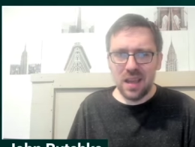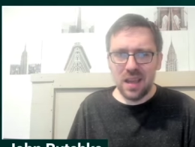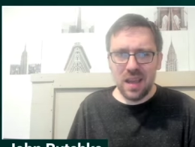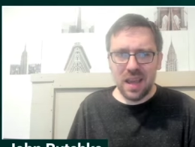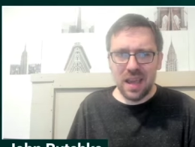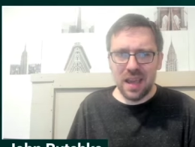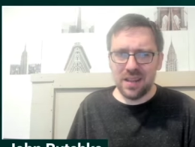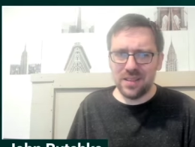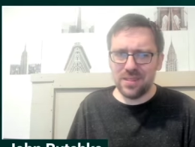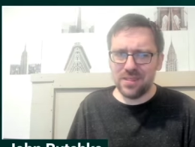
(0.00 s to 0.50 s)

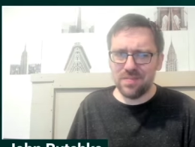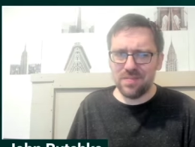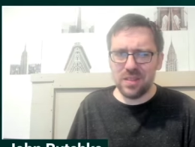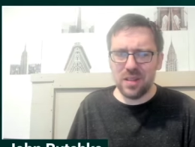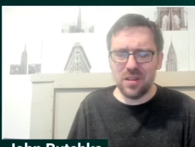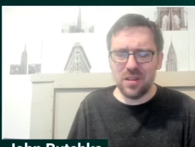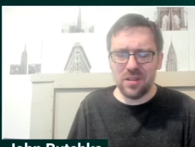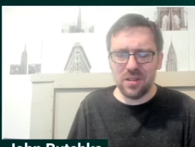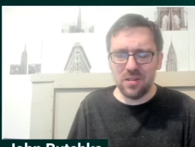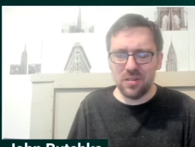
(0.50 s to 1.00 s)
And you
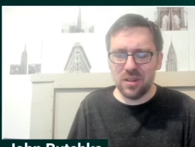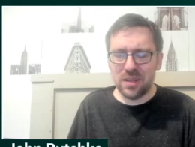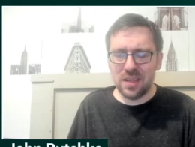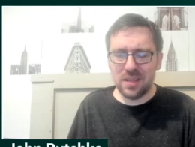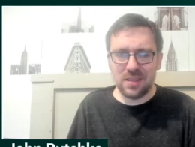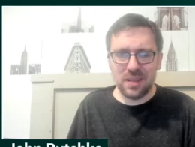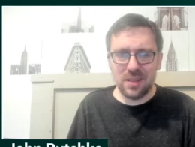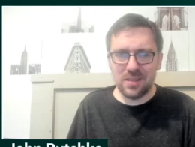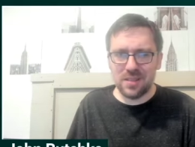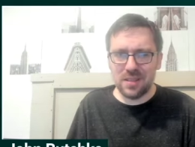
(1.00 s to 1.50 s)
know, you look at
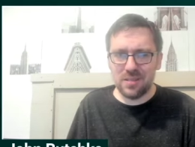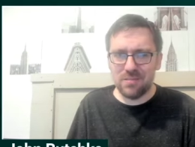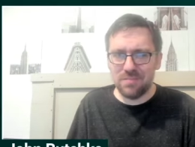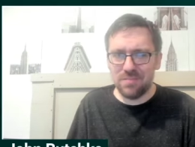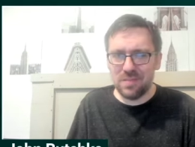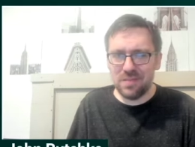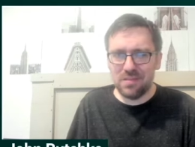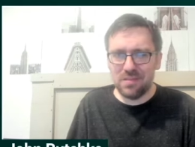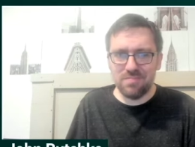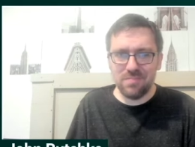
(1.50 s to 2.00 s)
this, and
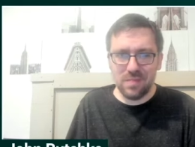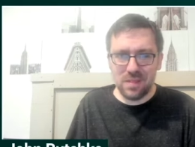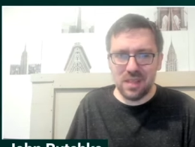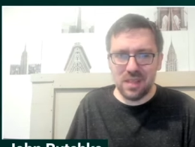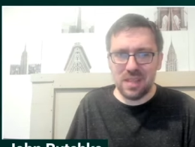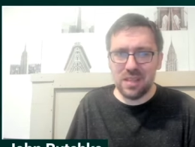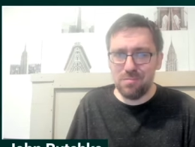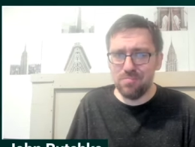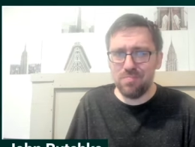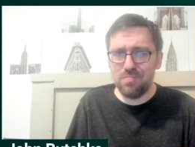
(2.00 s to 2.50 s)

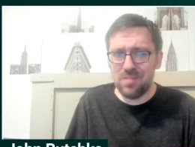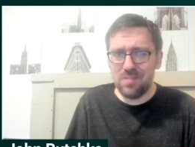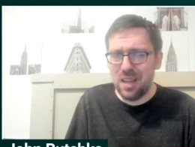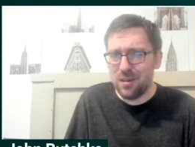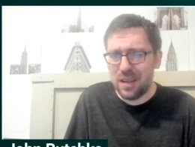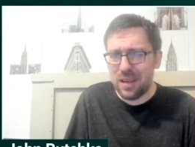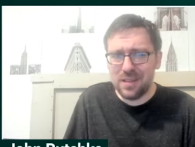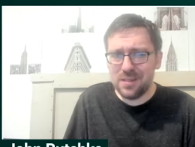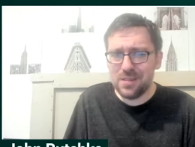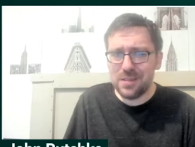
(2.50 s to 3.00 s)

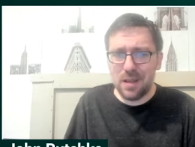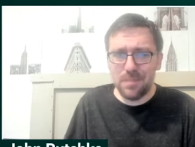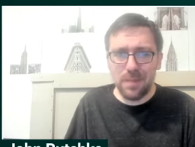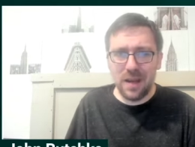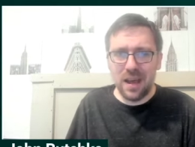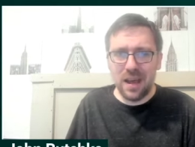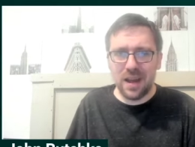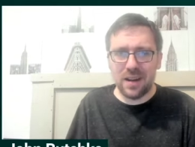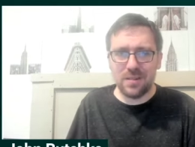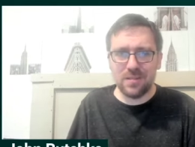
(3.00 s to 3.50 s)
okay, it's not
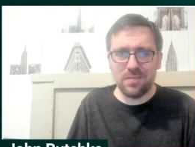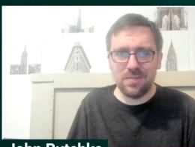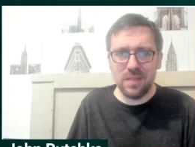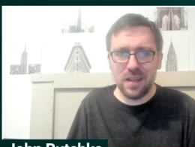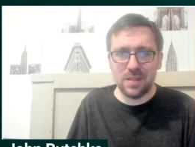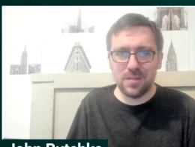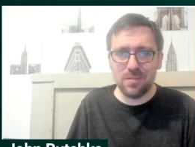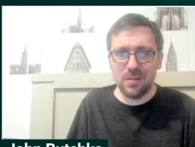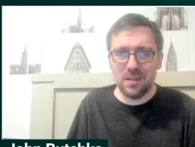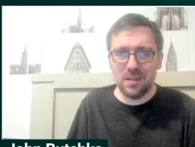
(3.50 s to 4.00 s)
bad.
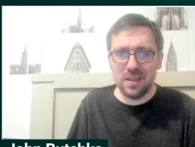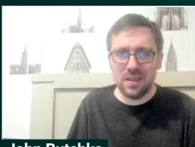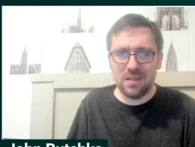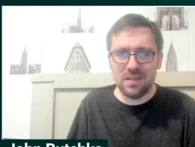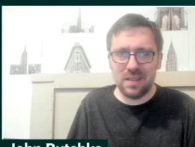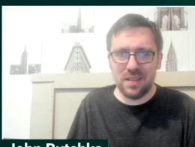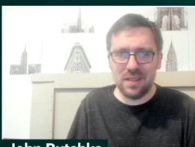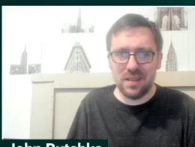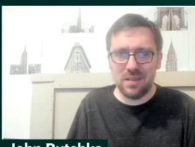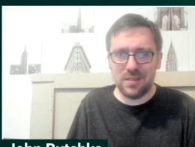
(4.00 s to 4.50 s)
It's really
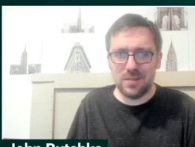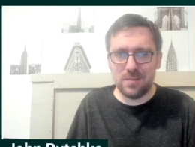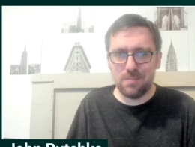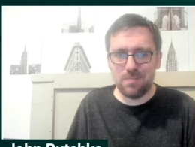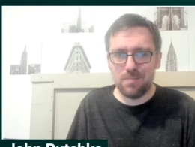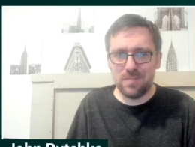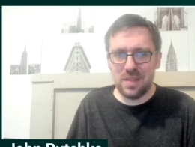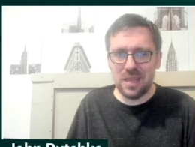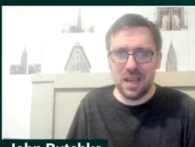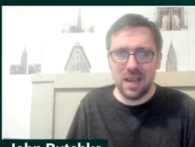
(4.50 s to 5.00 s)
it's
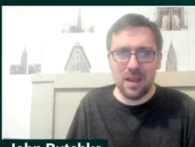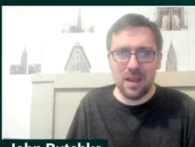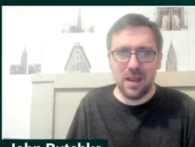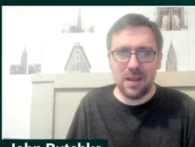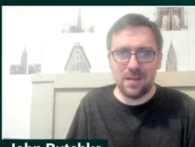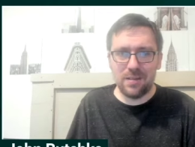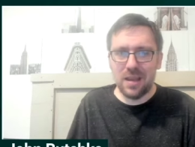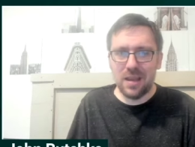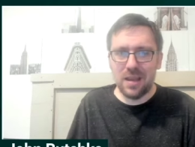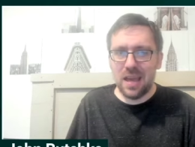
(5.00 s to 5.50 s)

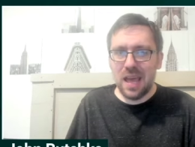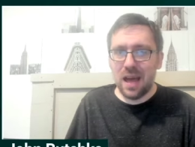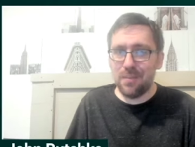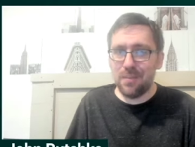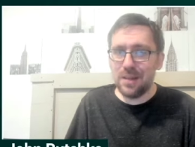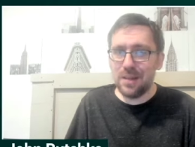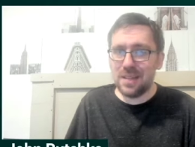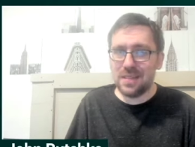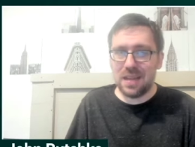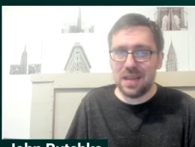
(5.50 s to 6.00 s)
and how
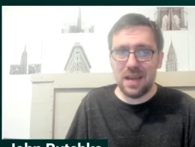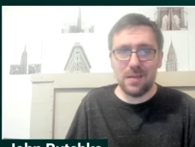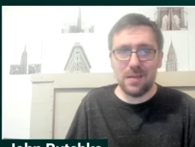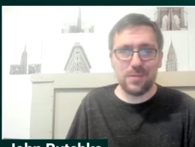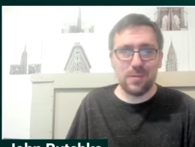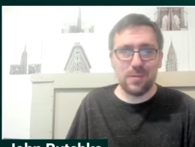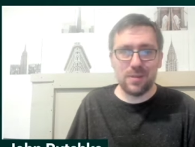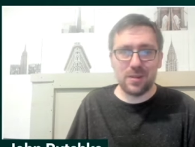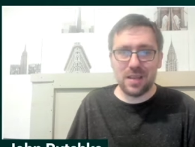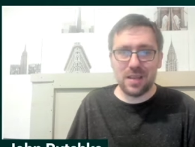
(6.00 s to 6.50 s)
many times
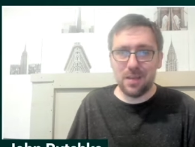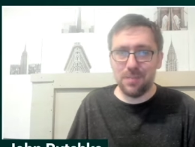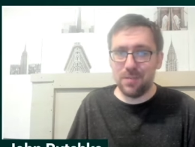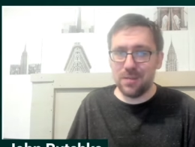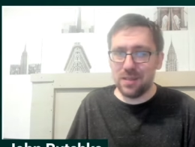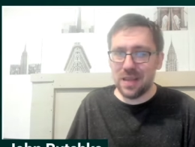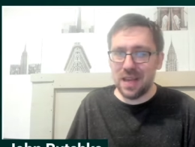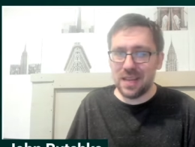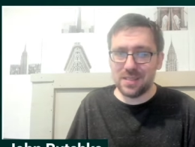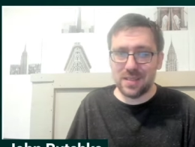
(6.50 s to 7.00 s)
over the
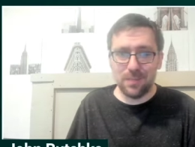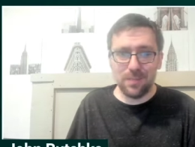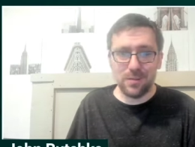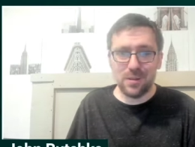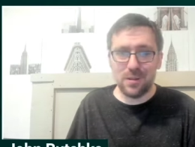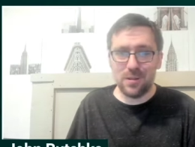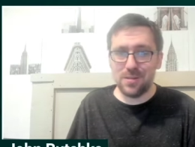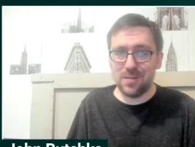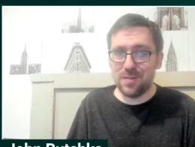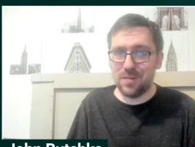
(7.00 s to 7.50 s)
couple last couple
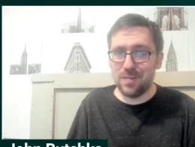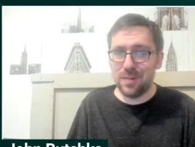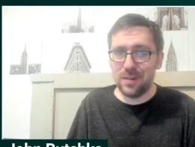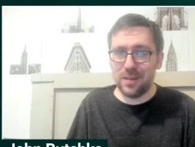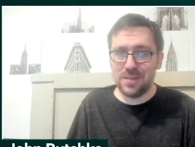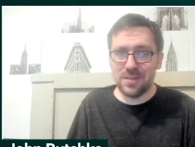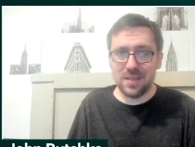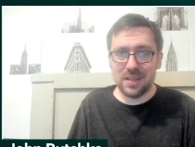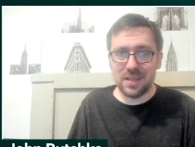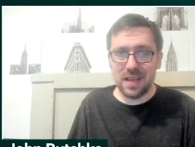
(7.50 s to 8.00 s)
years, have you been
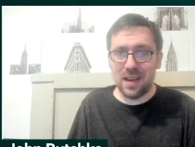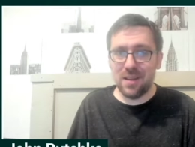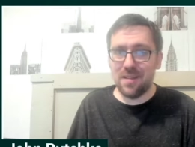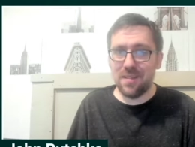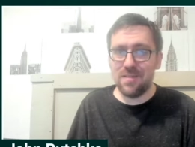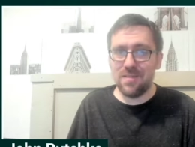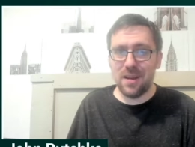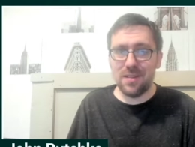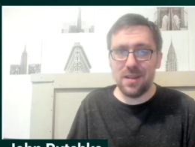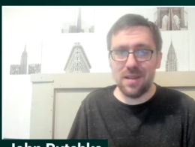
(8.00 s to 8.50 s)
listening, I,
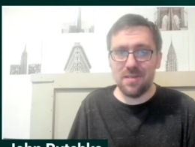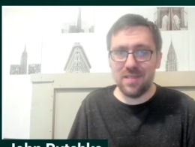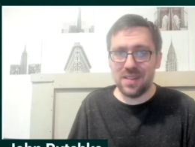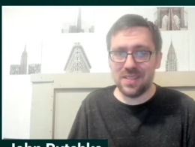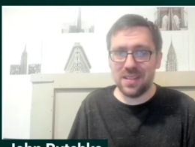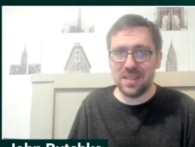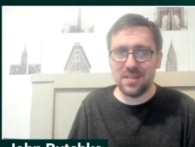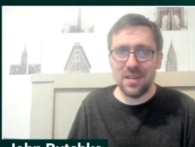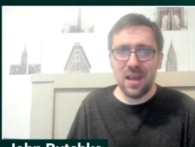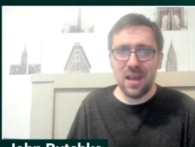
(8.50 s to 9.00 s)
I, have I said